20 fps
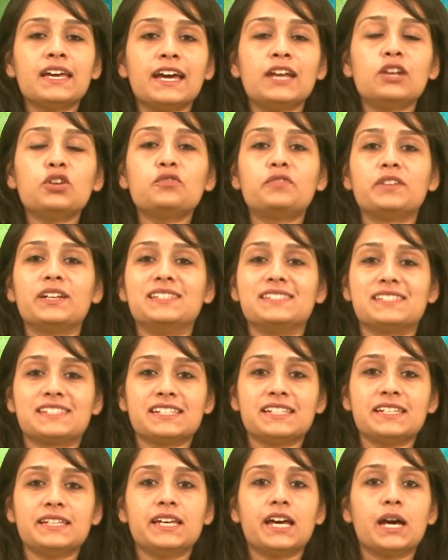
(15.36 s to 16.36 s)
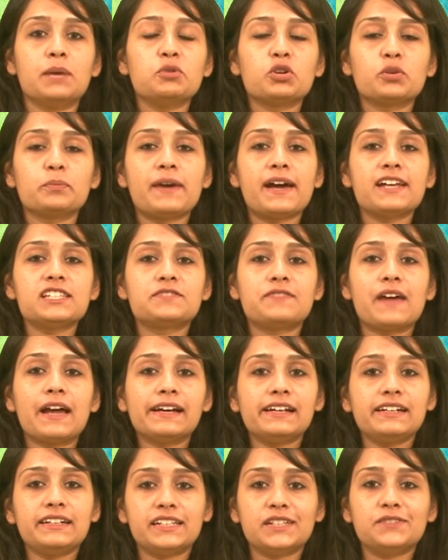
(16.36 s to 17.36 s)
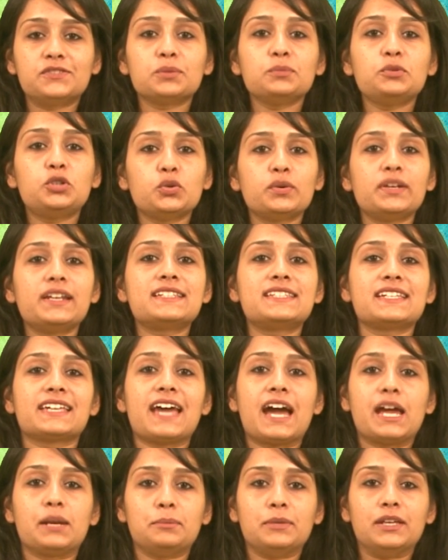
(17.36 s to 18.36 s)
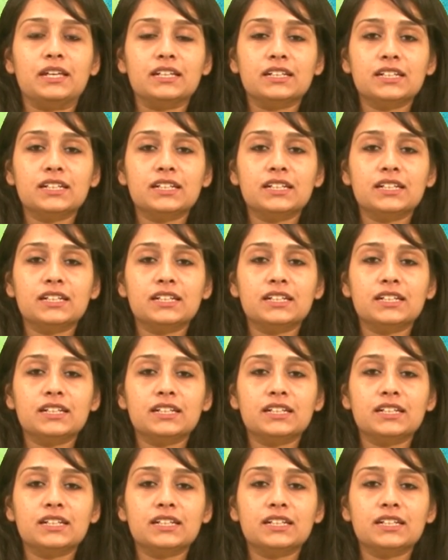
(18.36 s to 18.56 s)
Hello friends, I am your maths faculty from QLS Academy.